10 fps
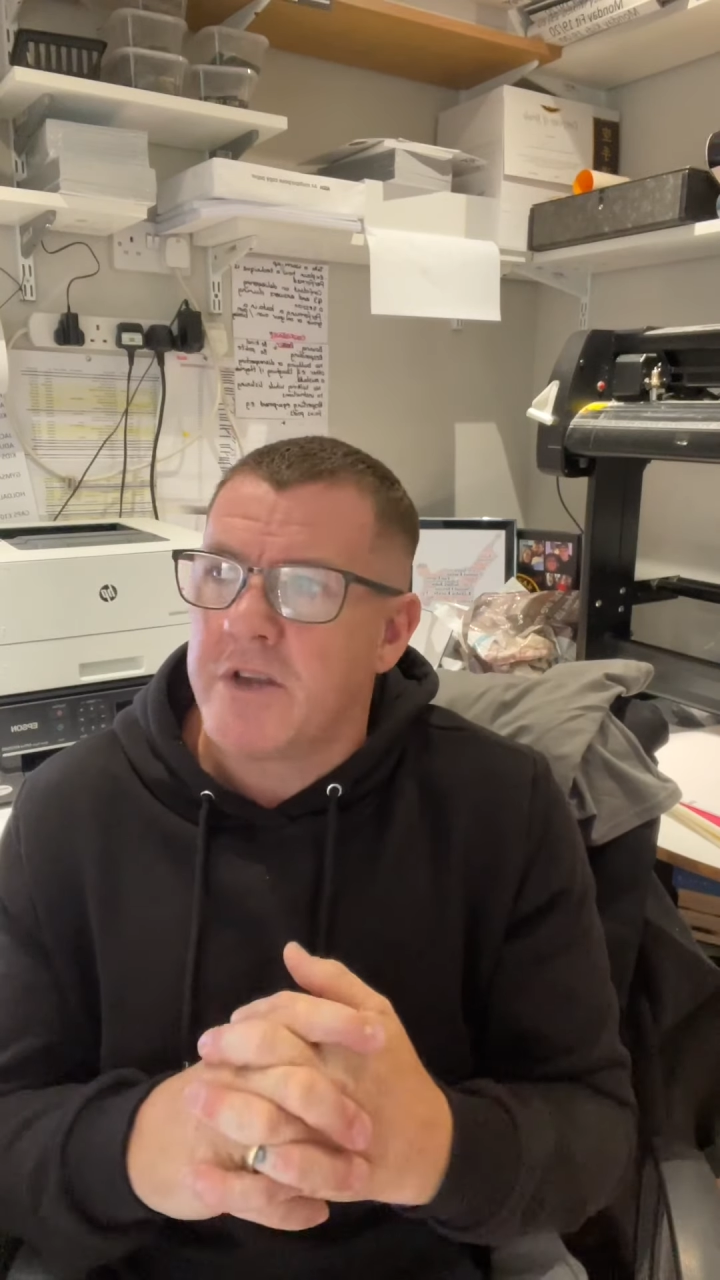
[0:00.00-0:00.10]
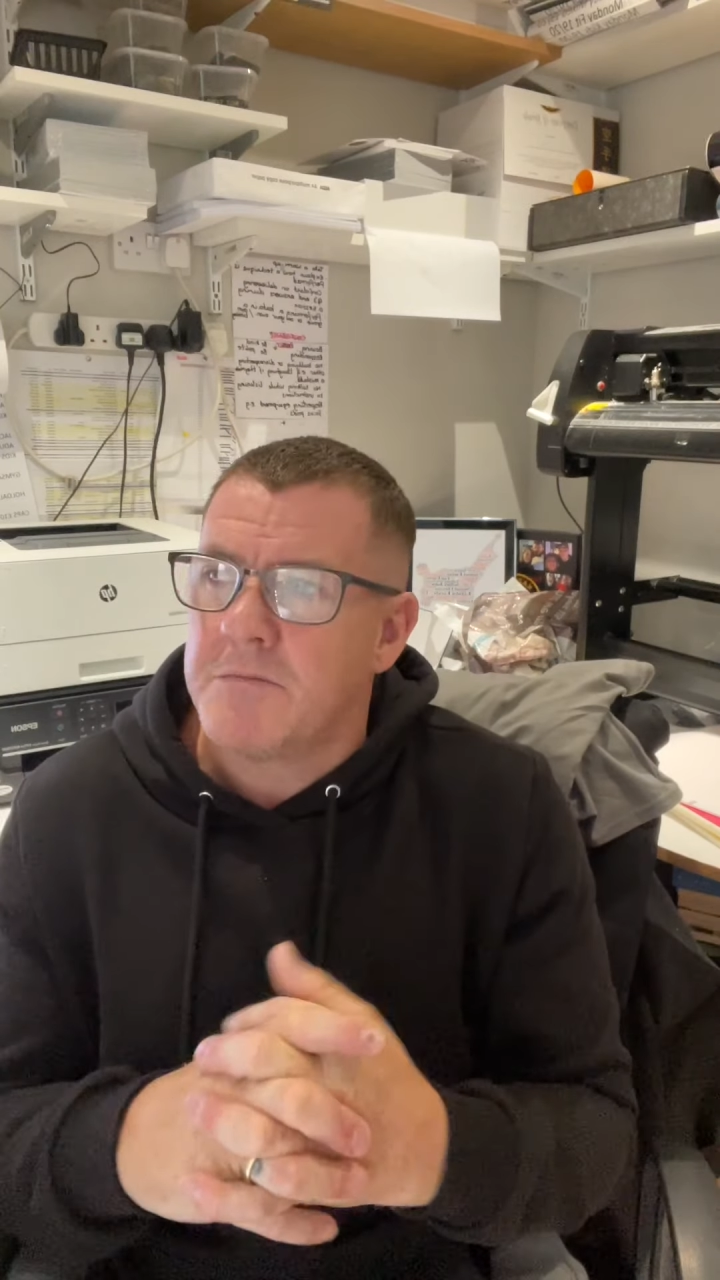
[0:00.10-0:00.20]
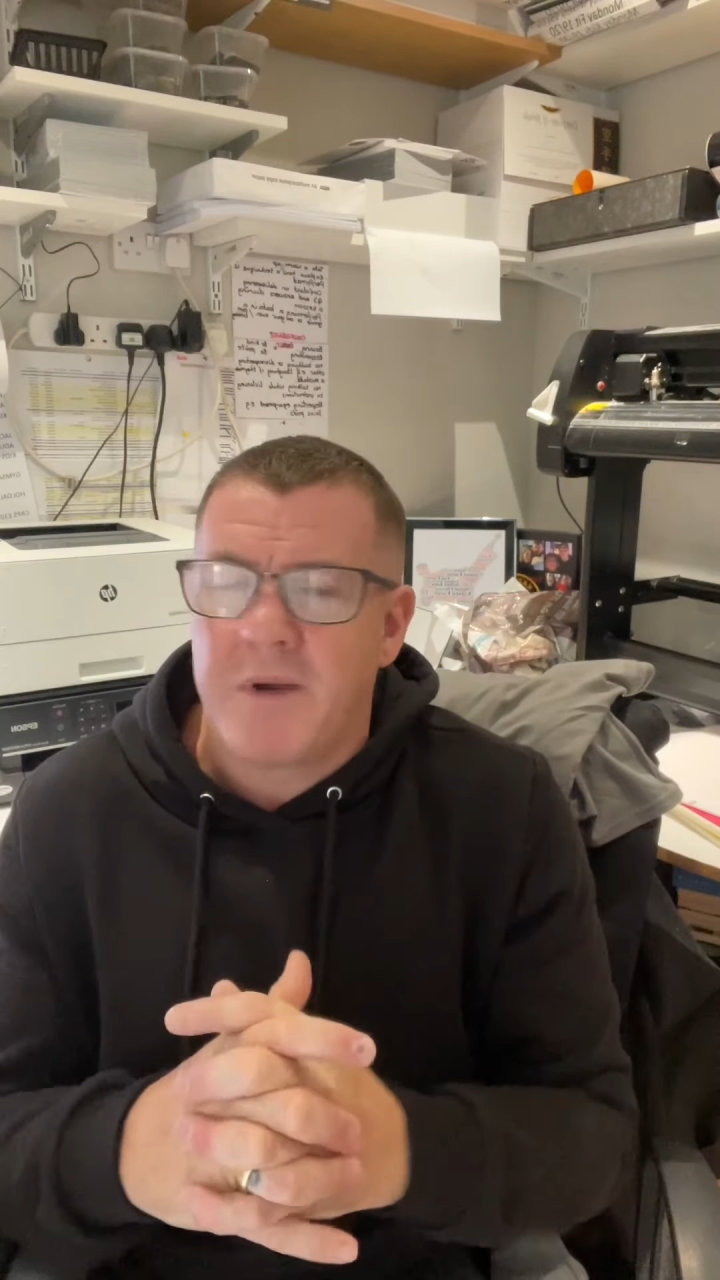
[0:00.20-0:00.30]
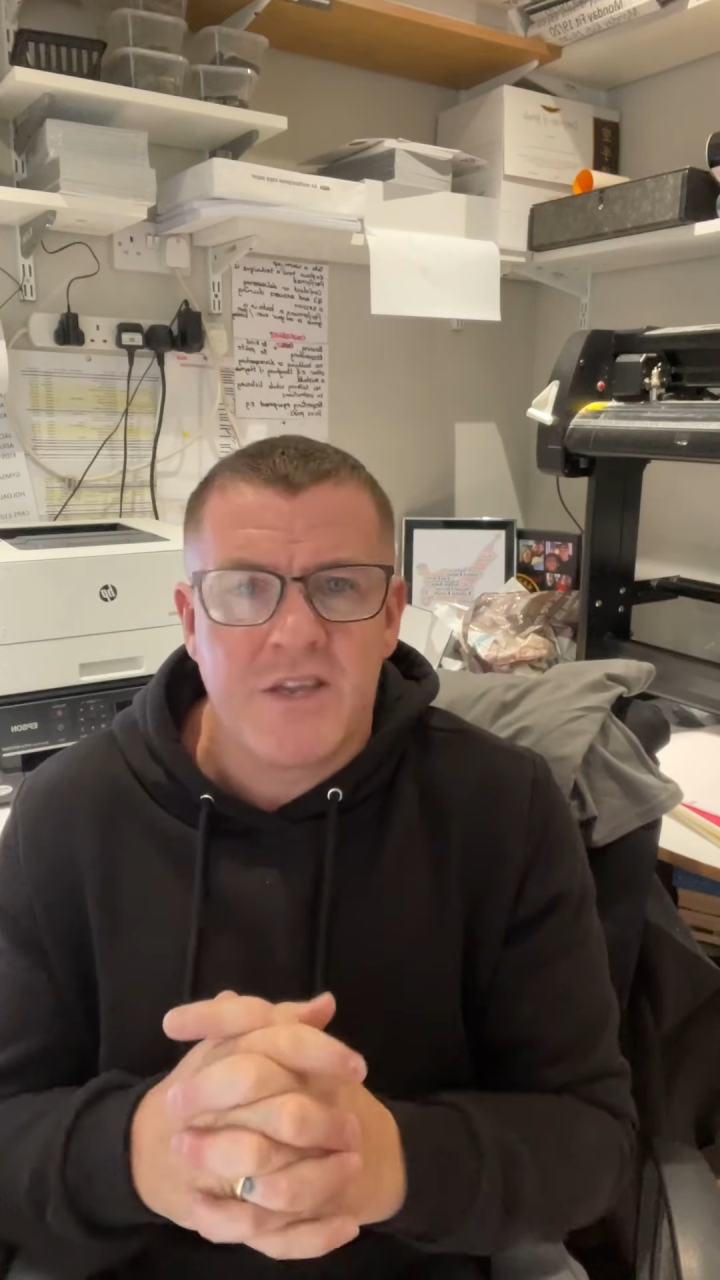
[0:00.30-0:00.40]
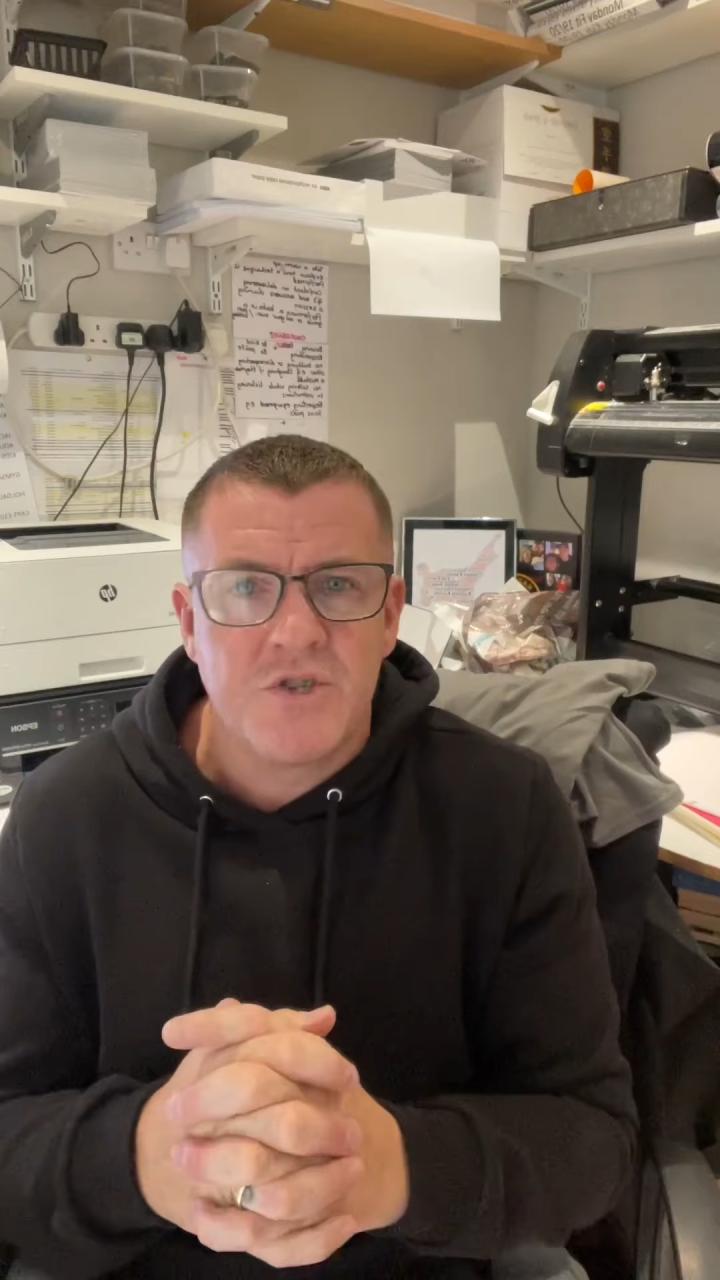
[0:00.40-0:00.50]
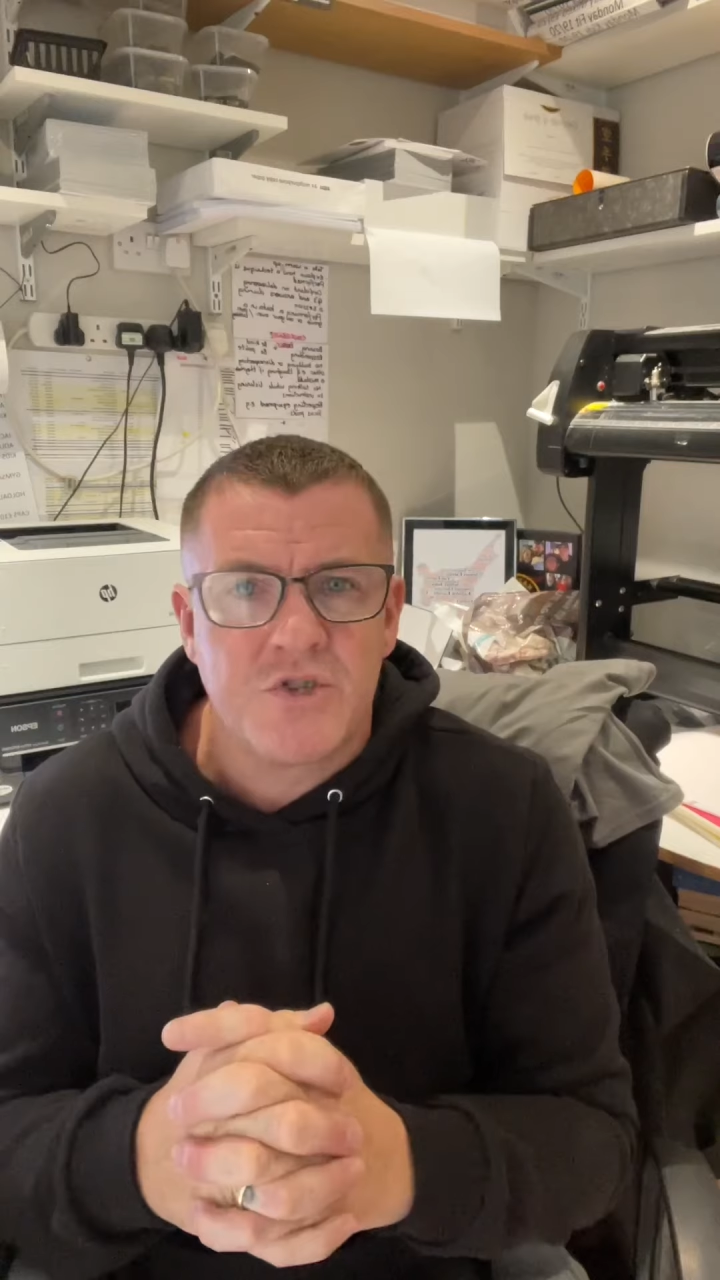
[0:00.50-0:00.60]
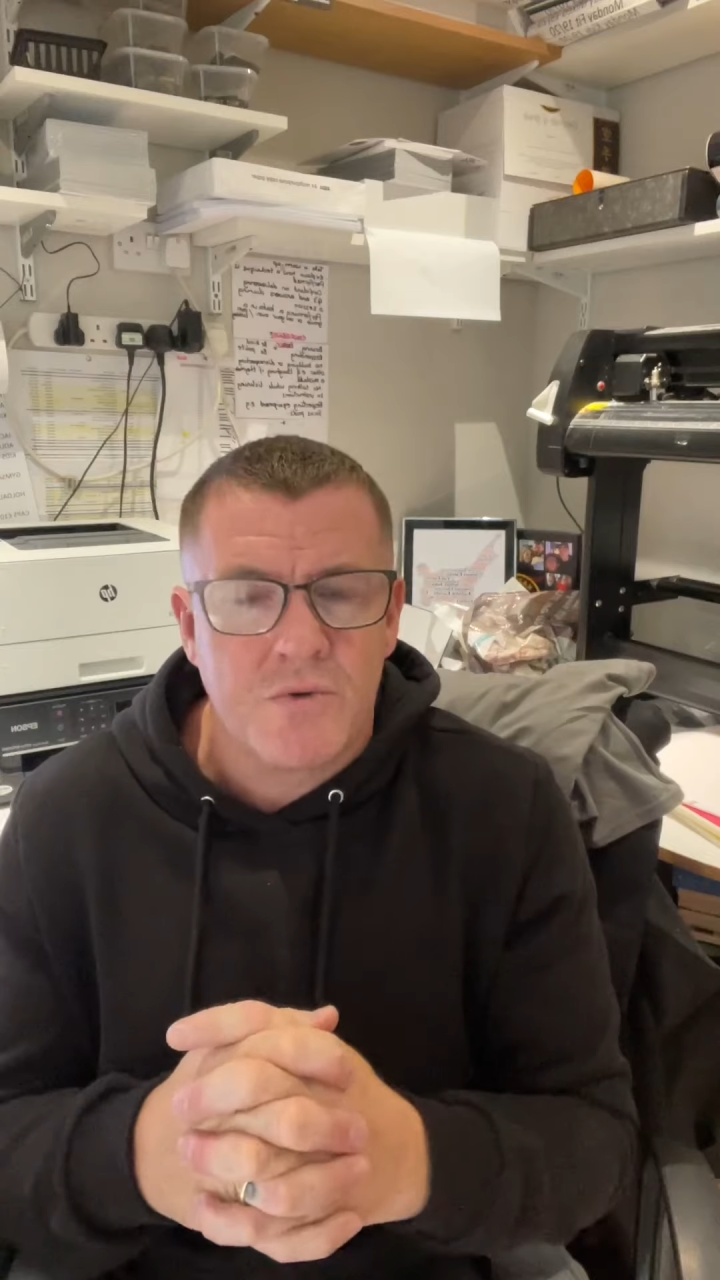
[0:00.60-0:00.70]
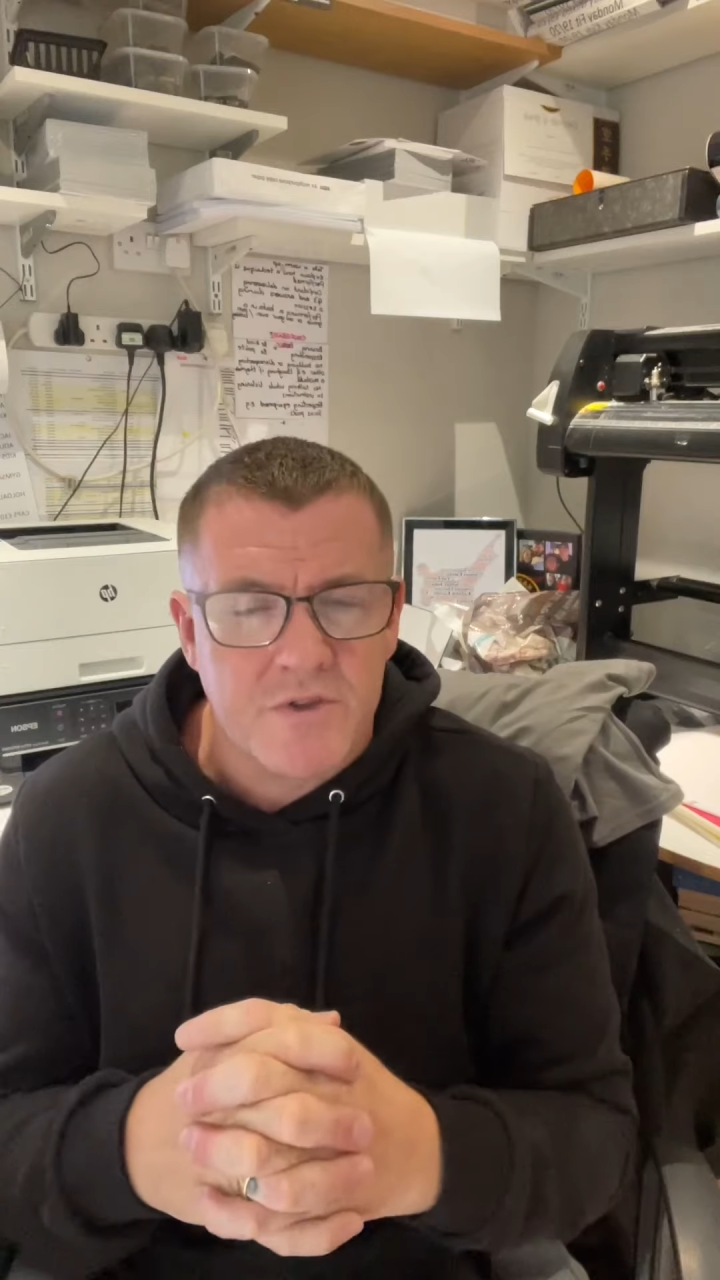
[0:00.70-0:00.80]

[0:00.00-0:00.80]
and making sure